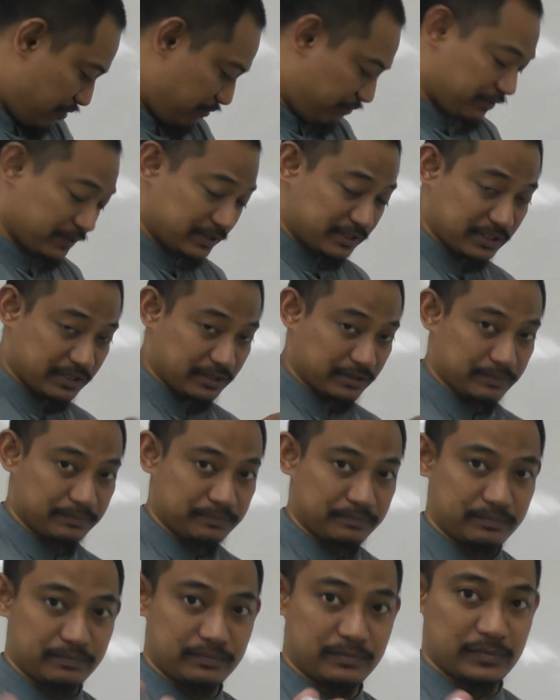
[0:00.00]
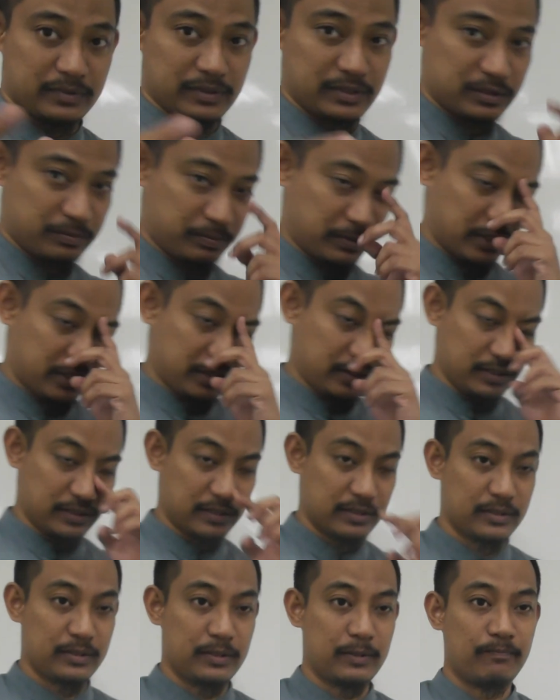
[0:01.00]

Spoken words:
first thing in this part is